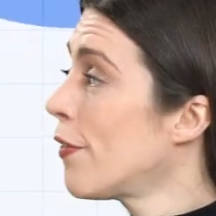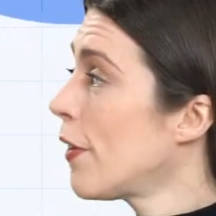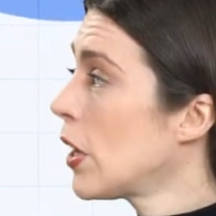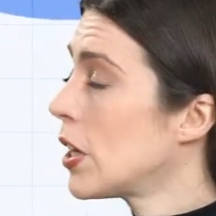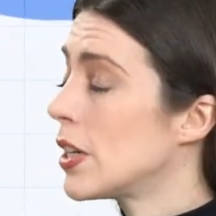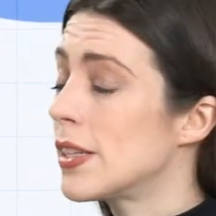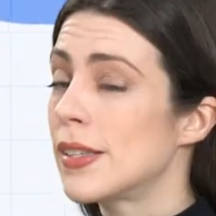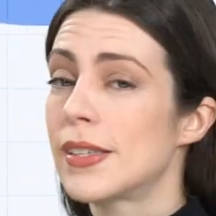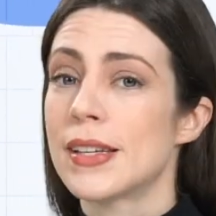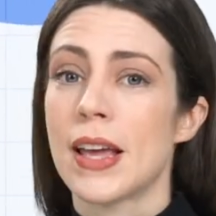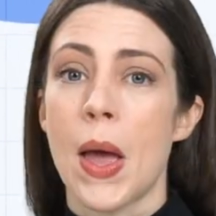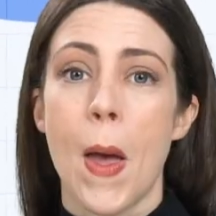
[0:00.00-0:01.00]

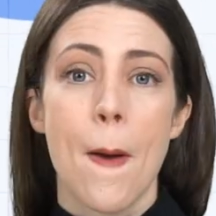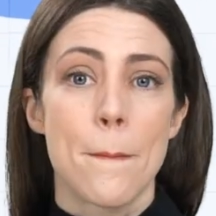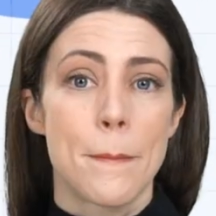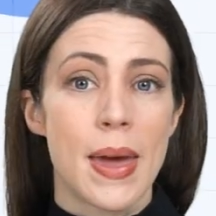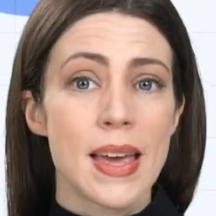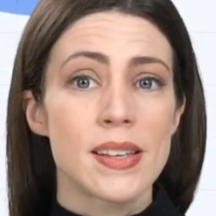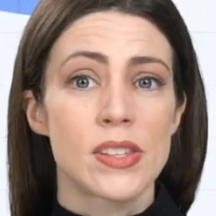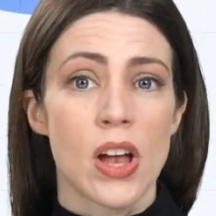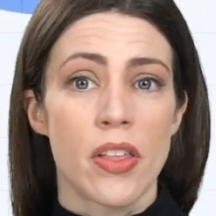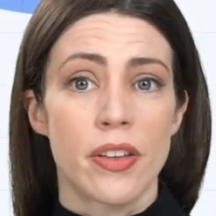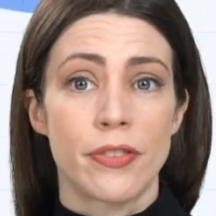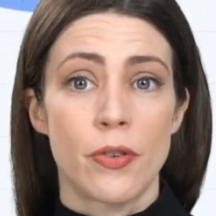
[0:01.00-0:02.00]
First, based
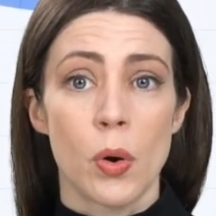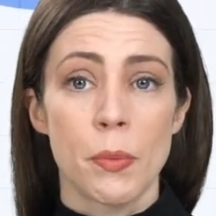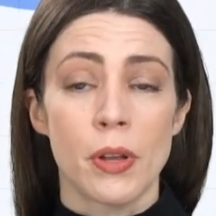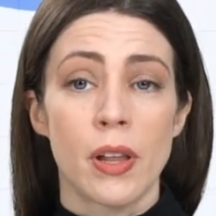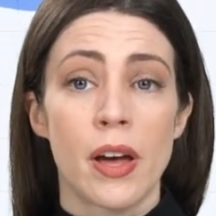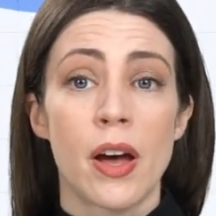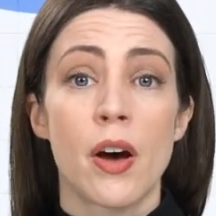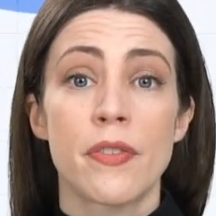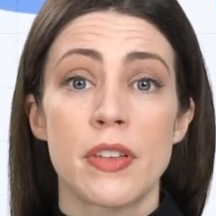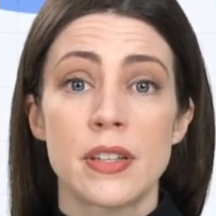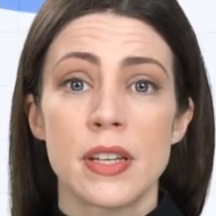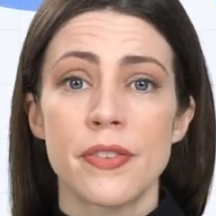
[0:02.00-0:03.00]
on the formula
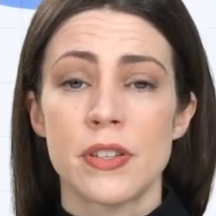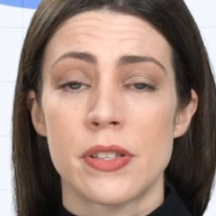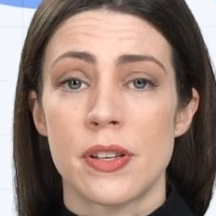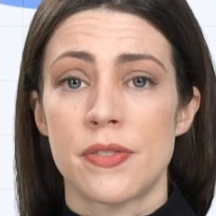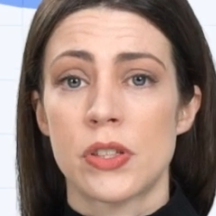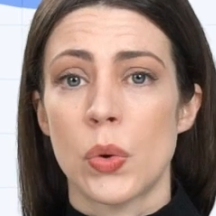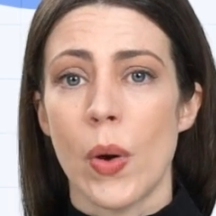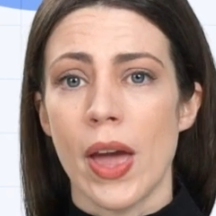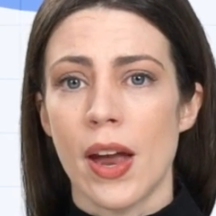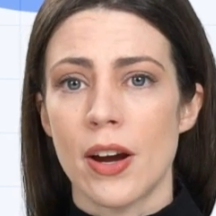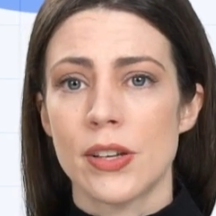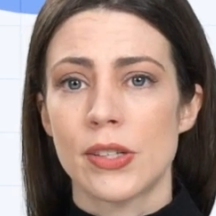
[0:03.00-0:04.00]
of the difference of
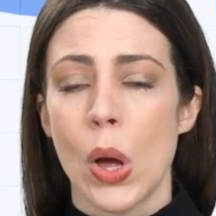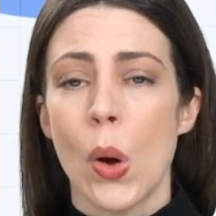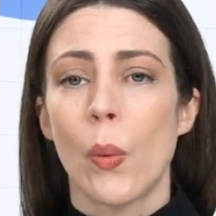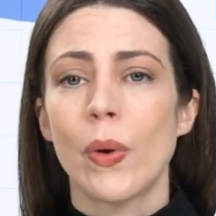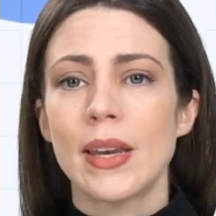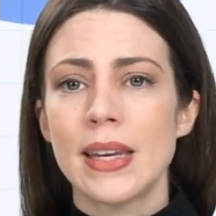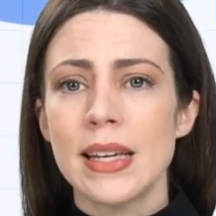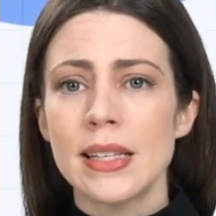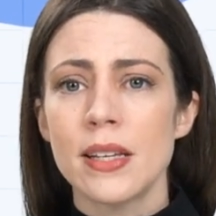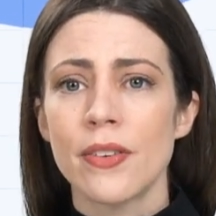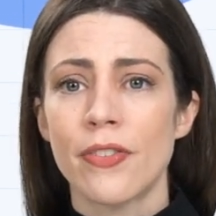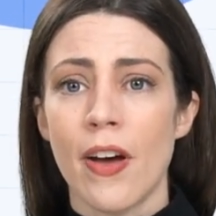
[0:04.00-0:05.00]
squares, we need
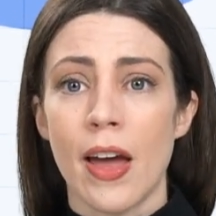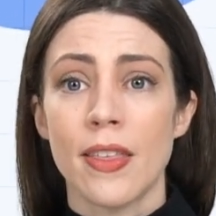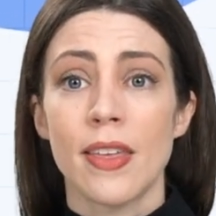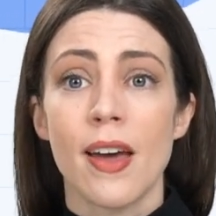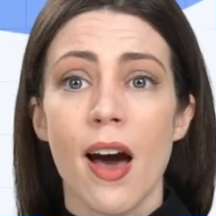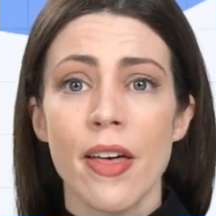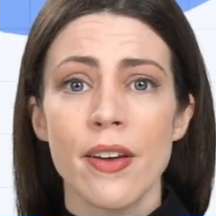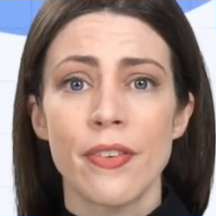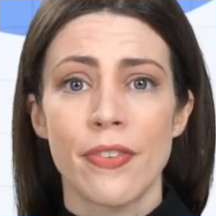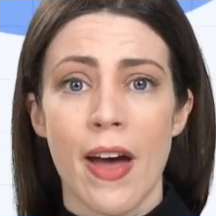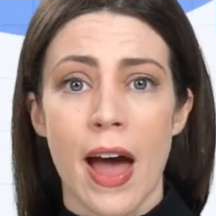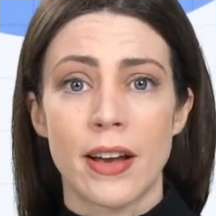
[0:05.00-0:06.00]
to find the other
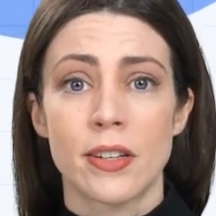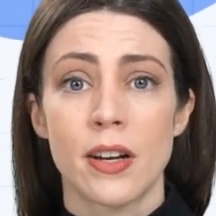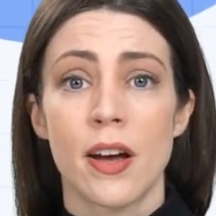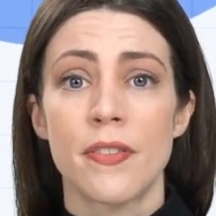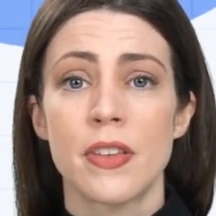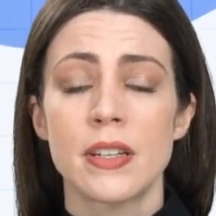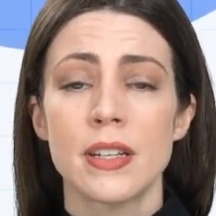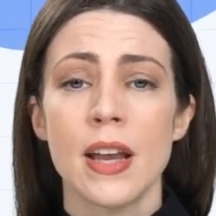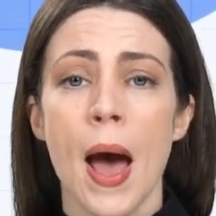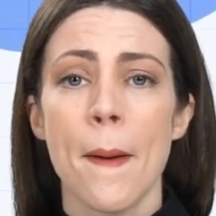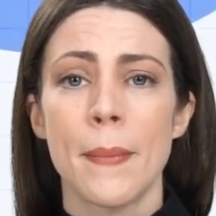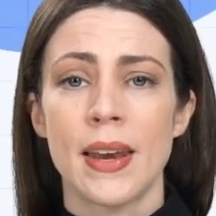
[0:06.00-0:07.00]
factor of the
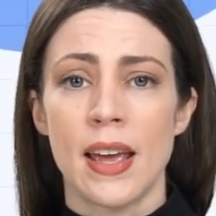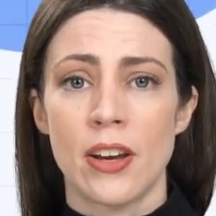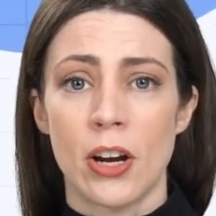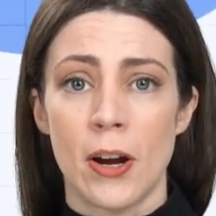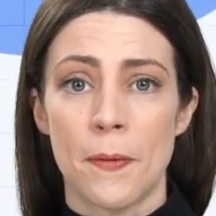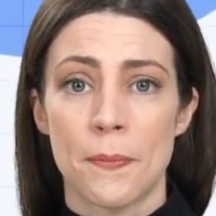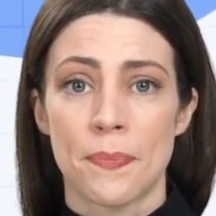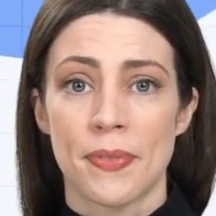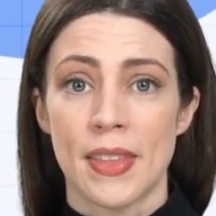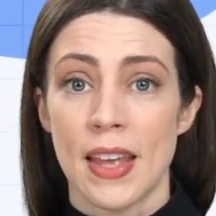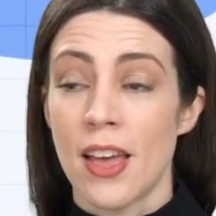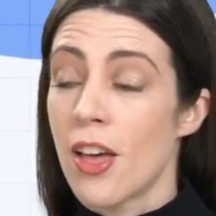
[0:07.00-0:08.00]
denominator.
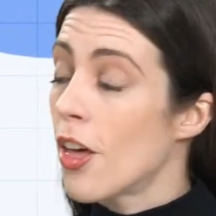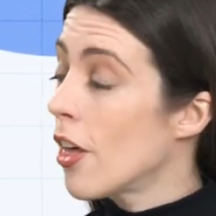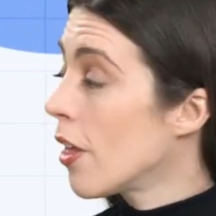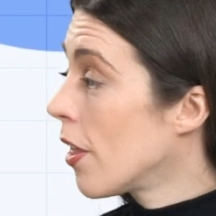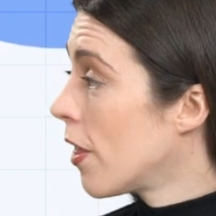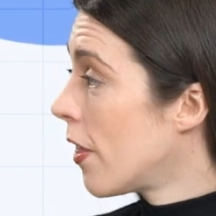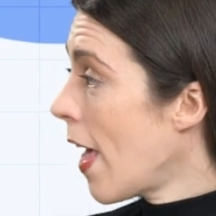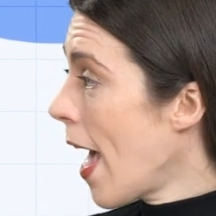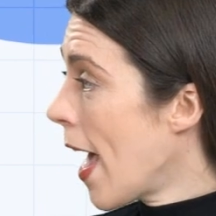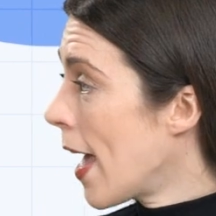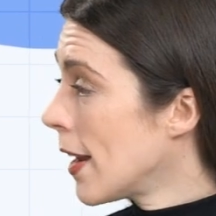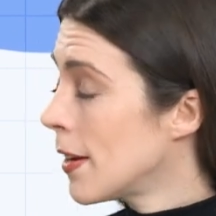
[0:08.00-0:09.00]

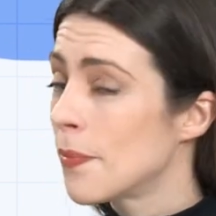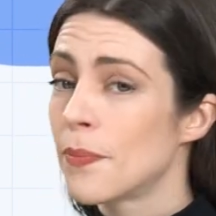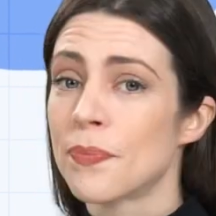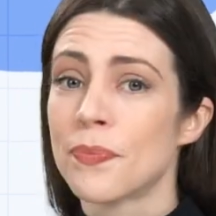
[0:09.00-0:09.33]
Then,